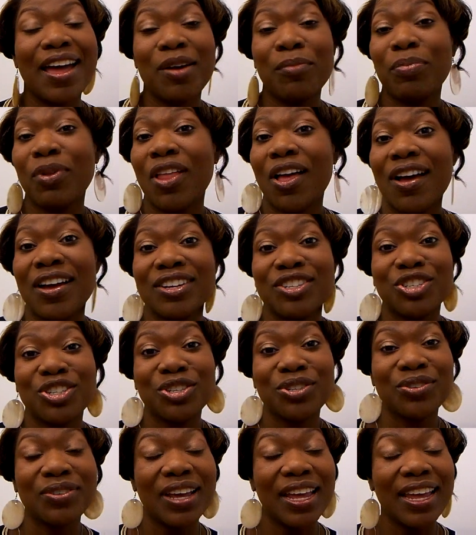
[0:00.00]
I
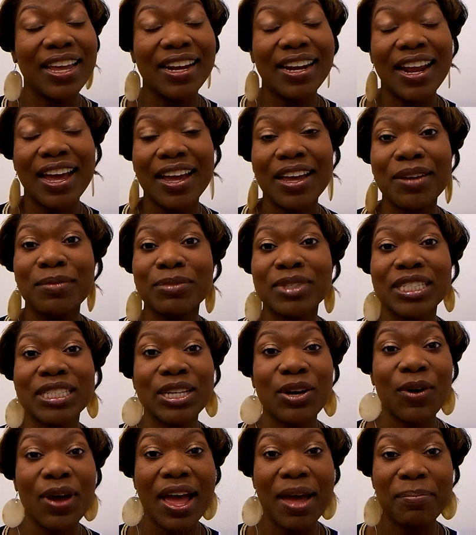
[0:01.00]
applaud you, and I am
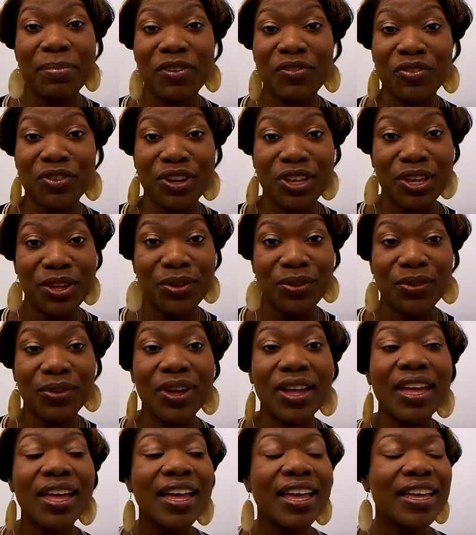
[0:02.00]
so happy for you.
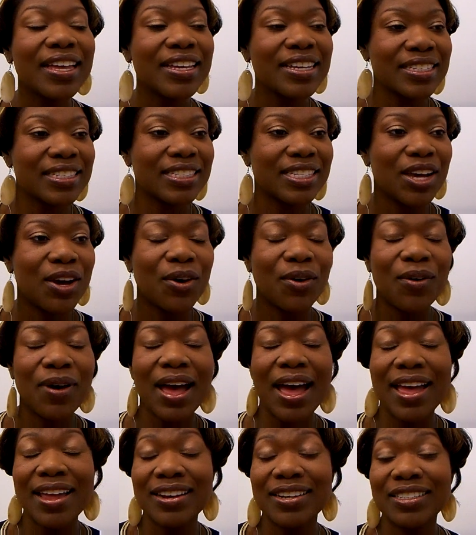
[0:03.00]

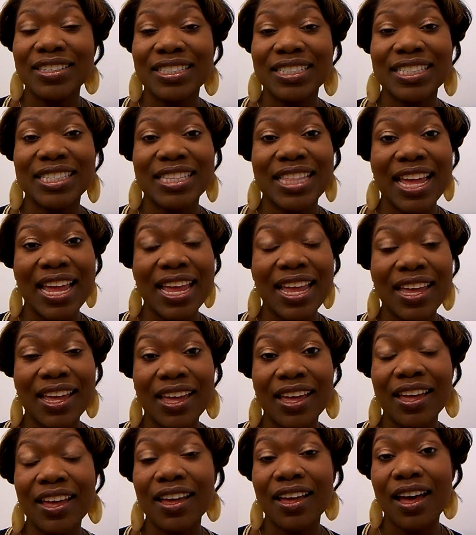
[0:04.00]
So I just
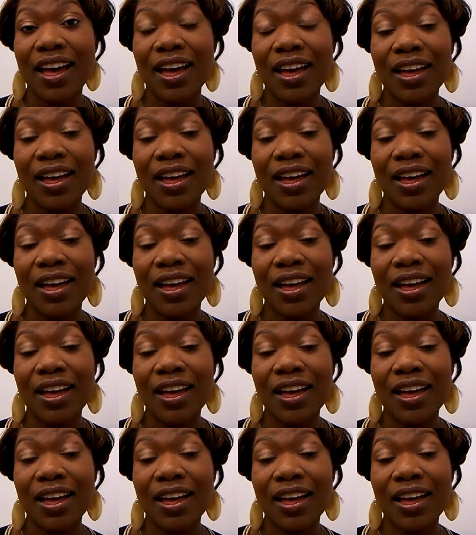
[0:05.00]
thank